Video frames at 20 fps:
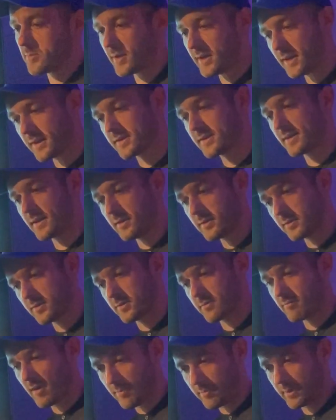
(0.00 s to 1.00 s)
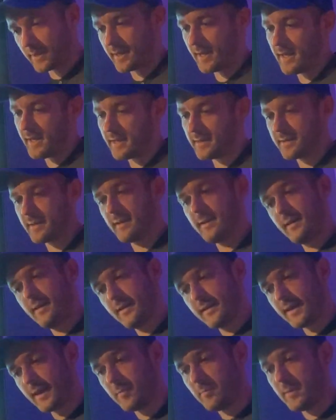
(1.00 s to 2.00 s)
when our cells replicate
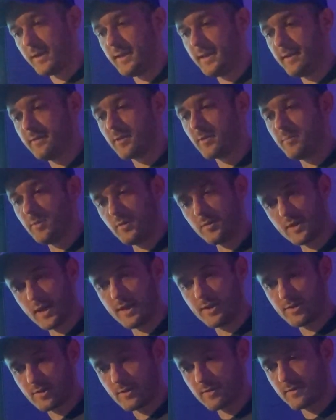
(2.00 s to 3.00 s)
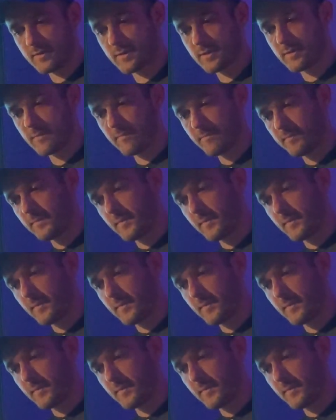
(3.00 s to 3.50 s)
can be either mutations,